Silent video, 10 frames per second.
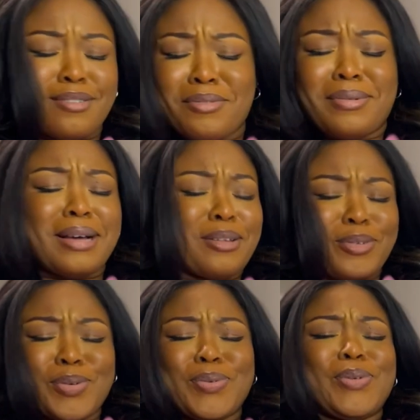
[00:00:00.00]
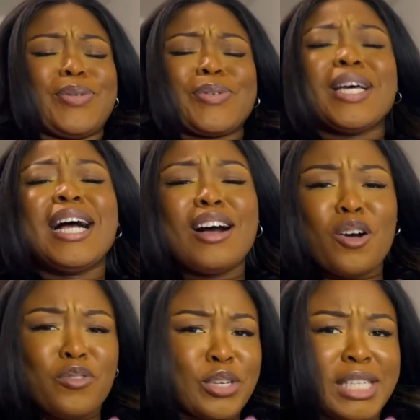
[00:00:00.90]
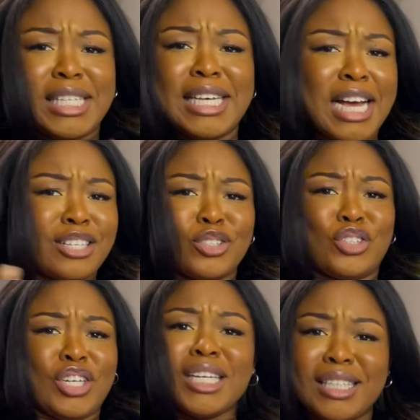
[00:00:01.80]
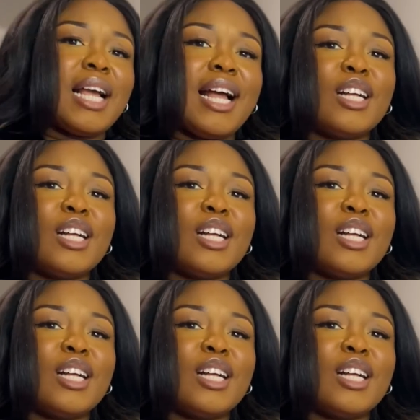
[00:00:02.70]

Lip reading: I don't know, obviously it had to change.